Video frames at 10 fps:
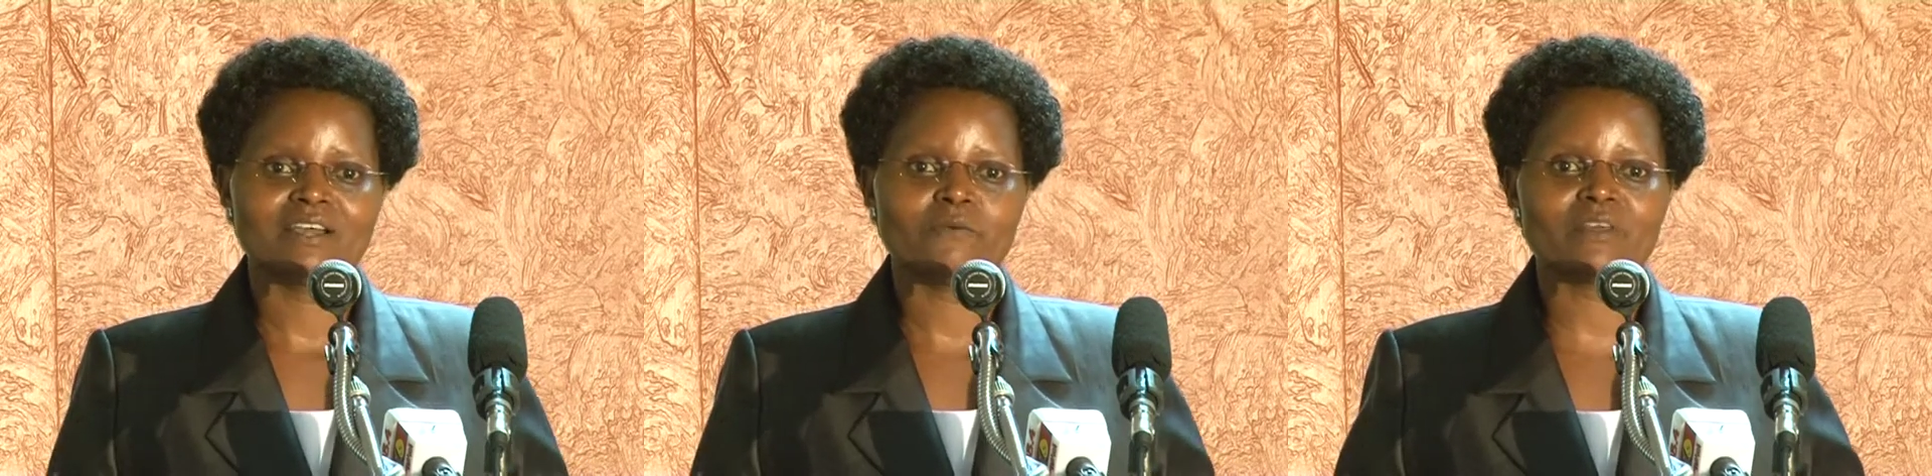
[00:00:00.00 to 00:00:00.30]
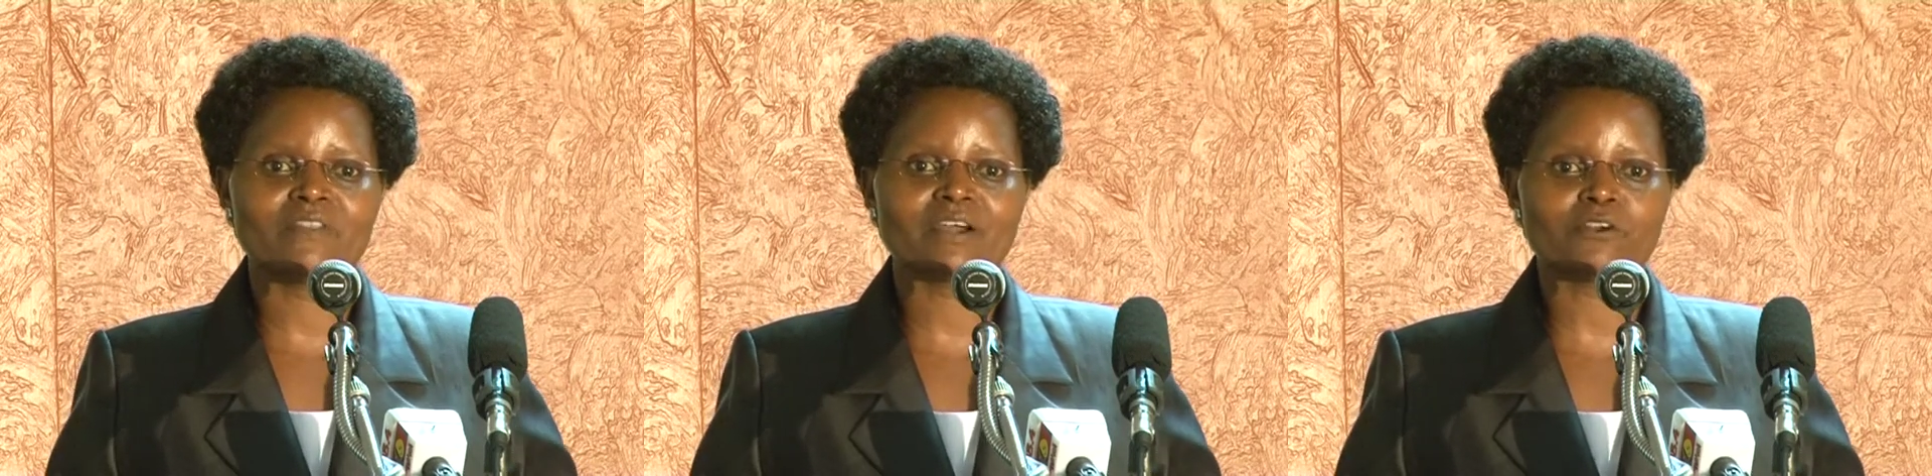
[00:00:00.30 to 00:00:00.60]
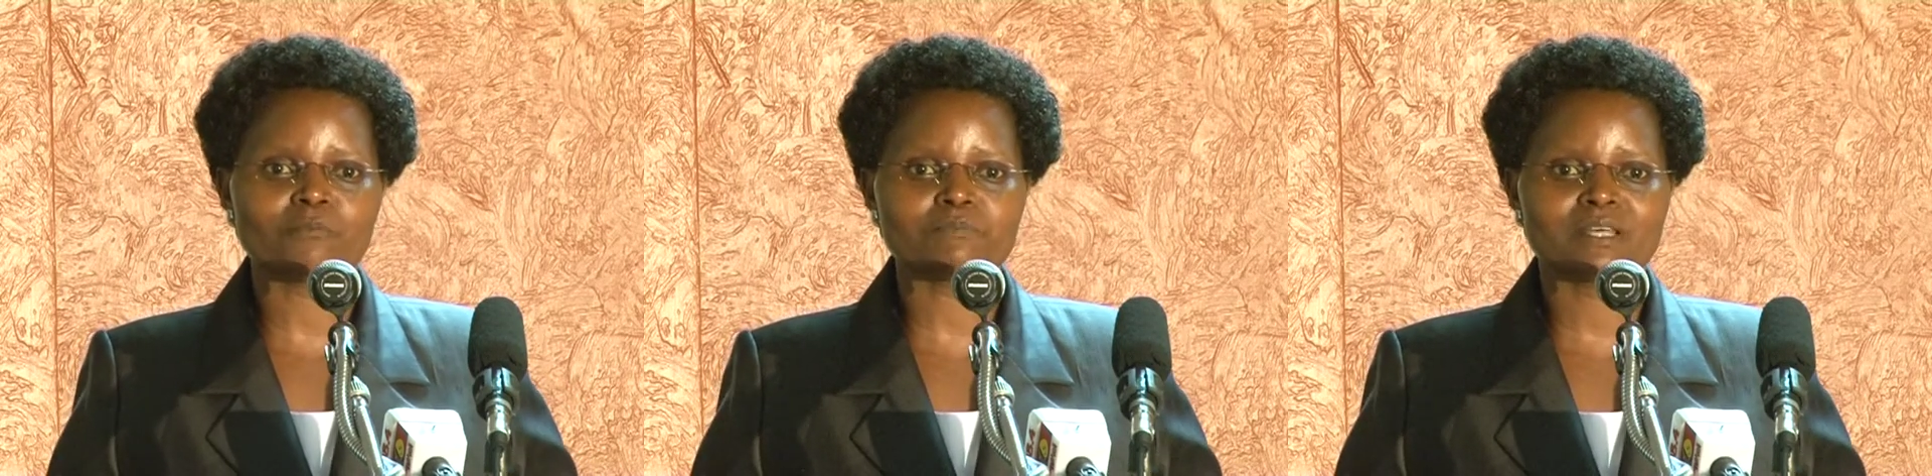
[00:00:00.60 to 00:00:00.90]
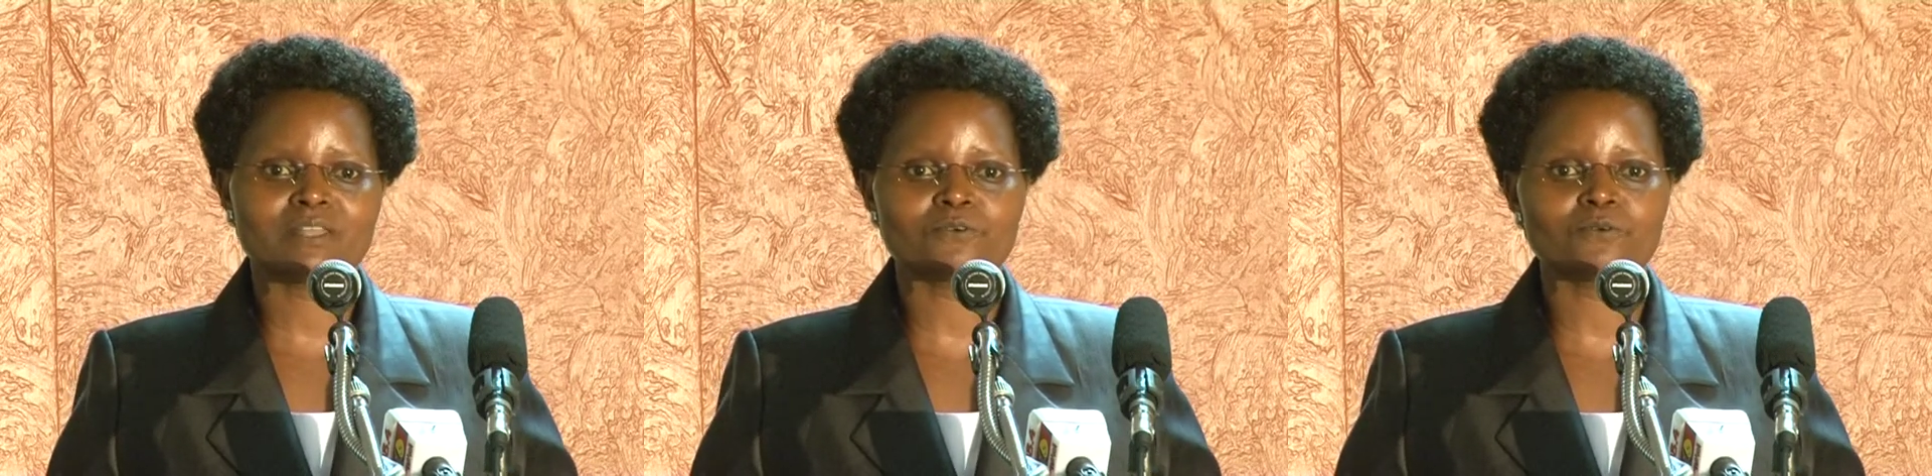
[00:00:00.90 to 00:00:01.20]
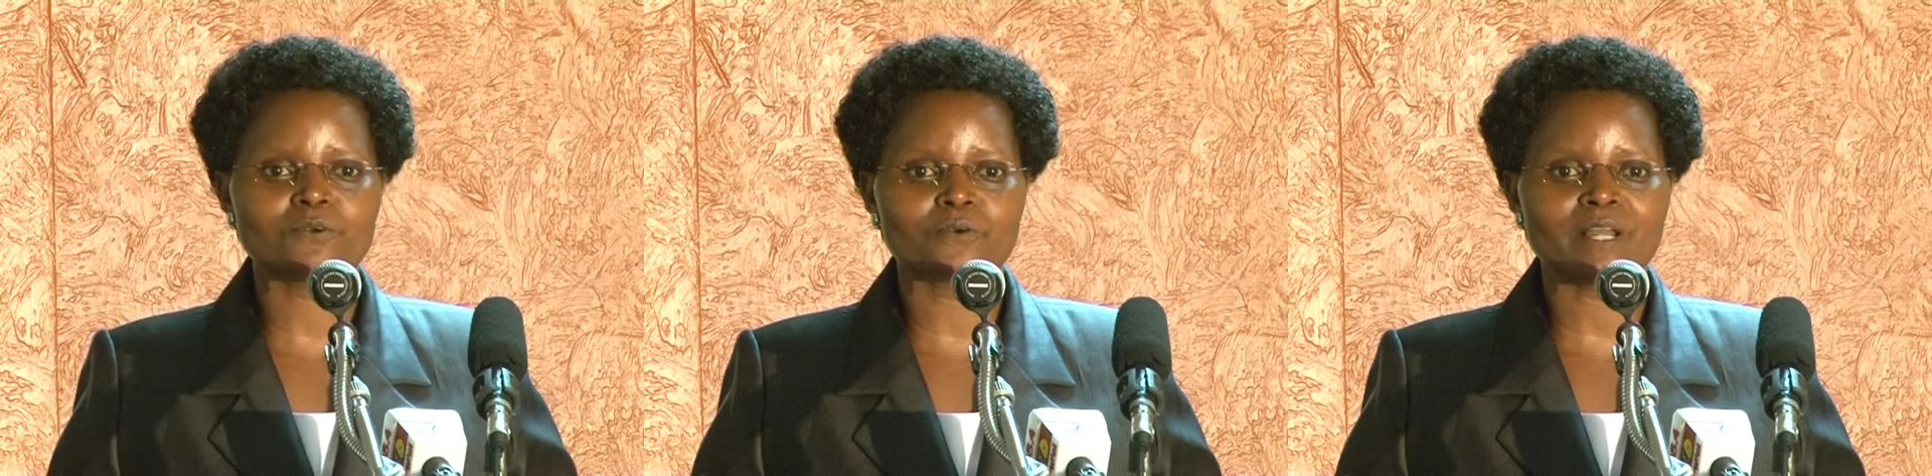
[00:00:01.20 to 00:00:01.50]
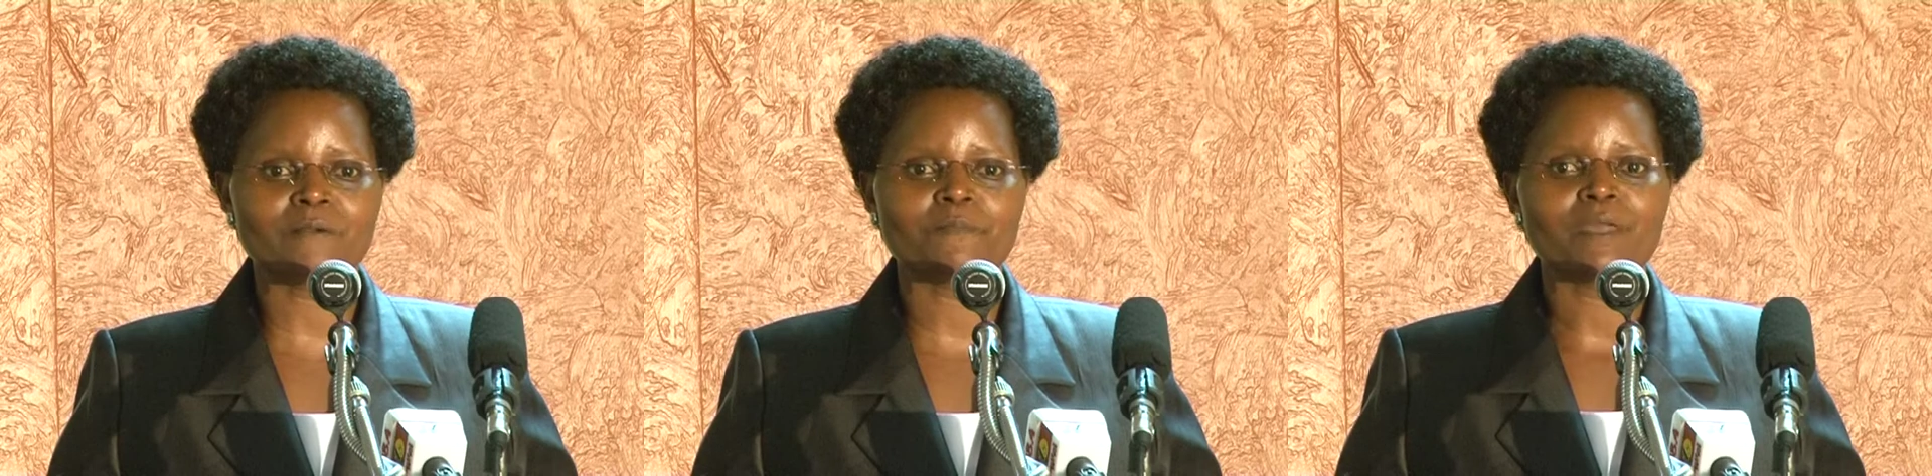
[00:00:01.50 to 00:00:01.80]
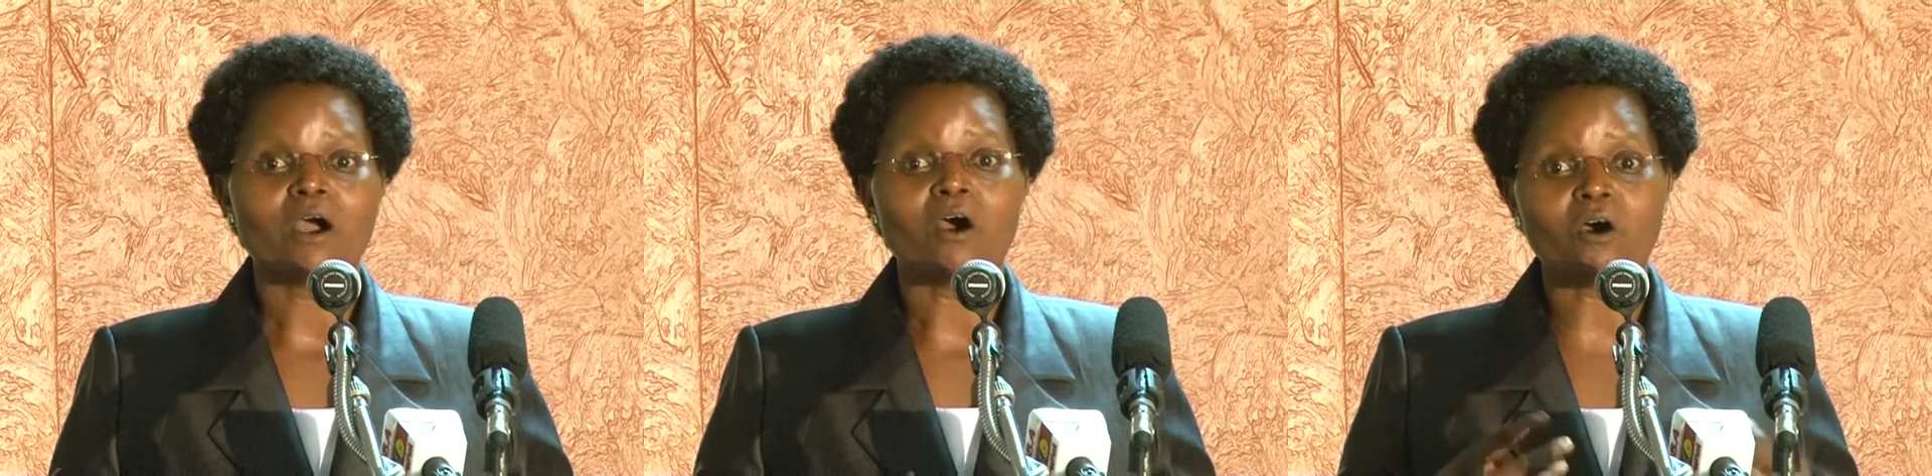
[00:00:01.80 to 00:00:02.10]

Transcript: with the crops through growing,